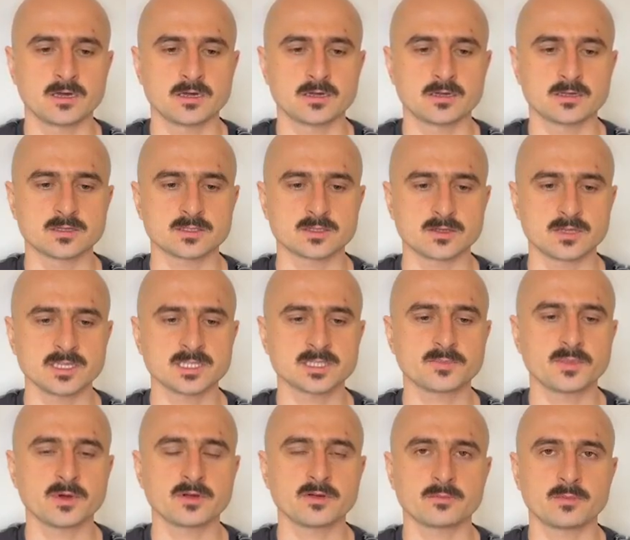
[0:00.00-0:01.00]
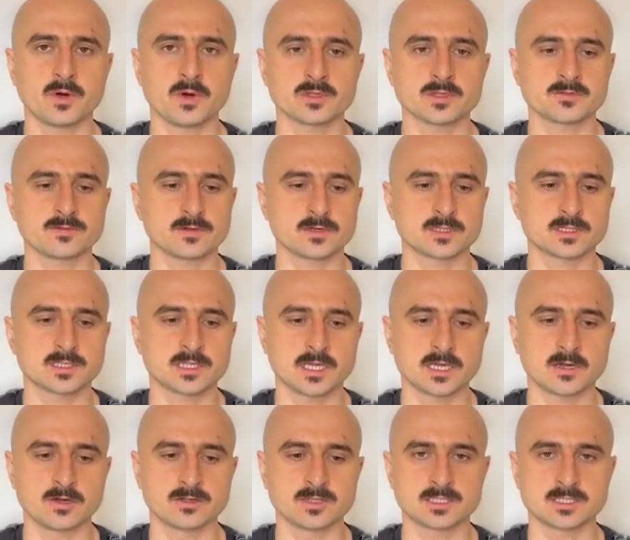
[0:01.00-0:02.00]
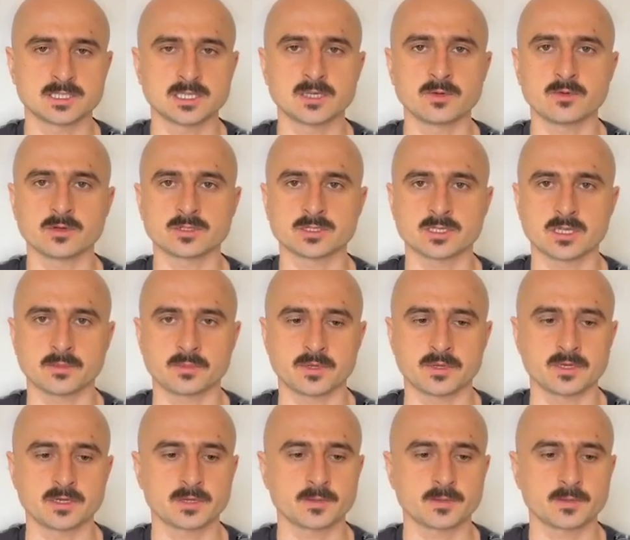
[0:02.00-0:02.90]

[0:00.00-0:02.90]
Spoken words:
So let's pause for a second and see what's happening.